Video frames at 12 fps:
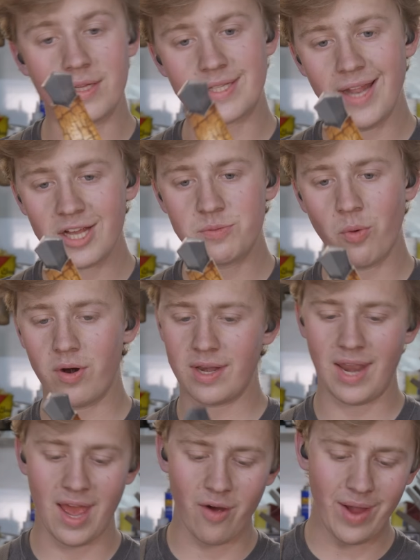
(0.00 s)
it's next
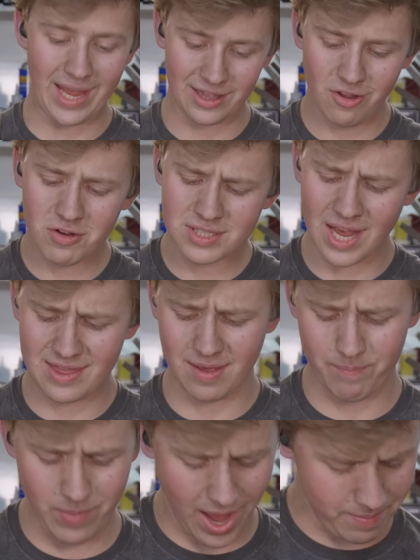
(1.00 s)
morning now. It looks like
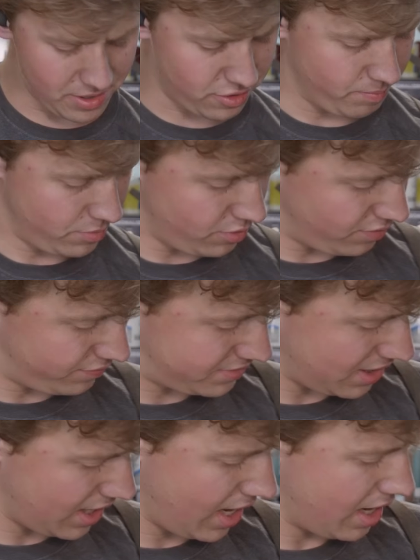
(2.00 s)
the mammoth
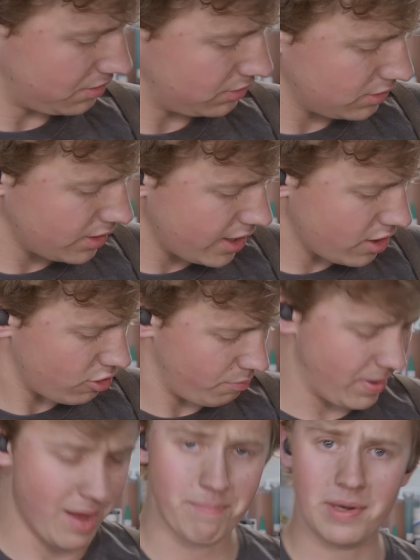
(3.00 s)
moved a little
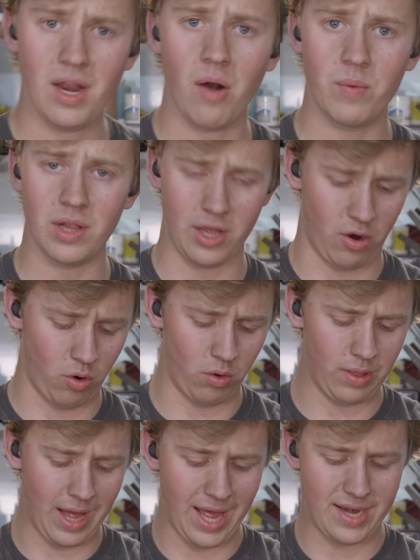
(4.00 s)
bit, but not really a
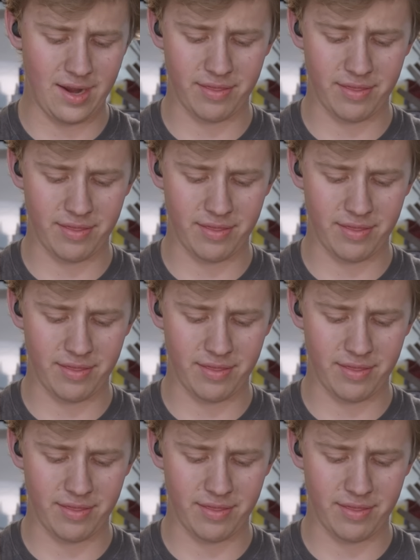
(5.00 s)
whole lot.